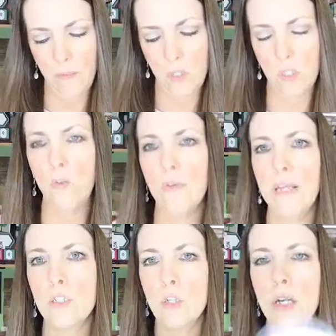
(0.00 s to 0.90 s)

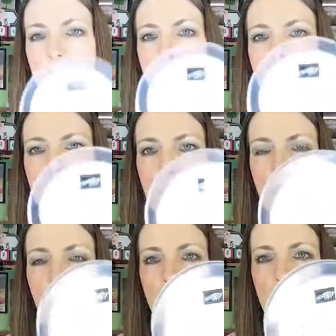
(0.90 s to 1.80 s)
snowflake trinkets. There's
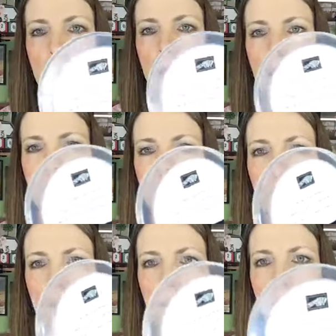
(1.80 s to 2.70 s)
the lid.
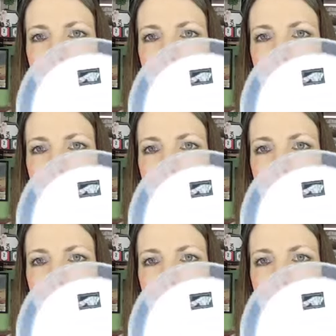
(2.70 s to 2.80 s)
Ooh,